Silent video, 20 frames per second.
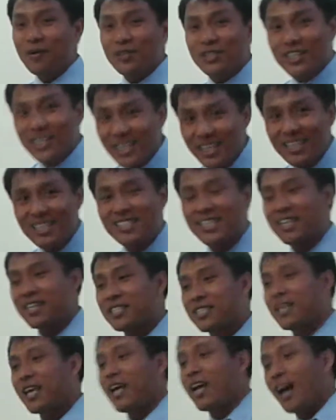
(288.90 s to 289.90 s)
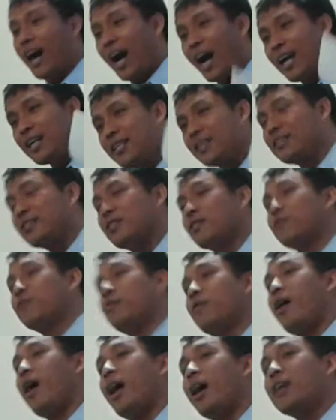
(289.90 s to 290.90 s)
Jesus
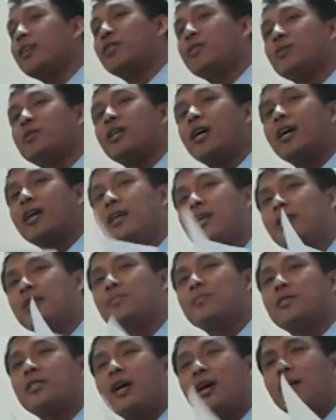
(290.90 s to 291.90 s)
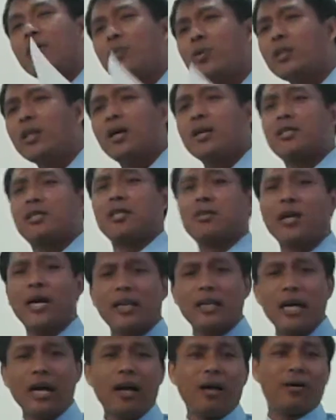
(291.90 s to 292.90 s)
identified today himself with us
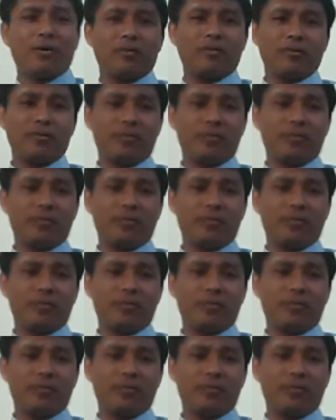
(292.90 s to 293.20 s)
right now.